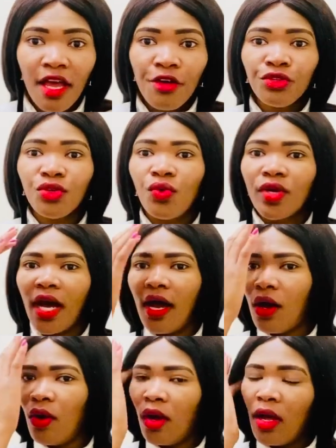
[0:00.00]
So
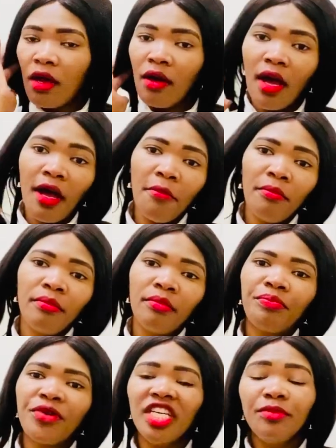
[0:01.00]
now,
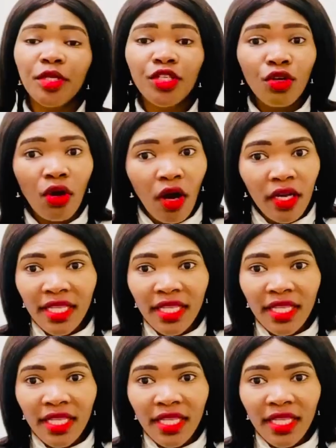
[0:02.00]
praise be to God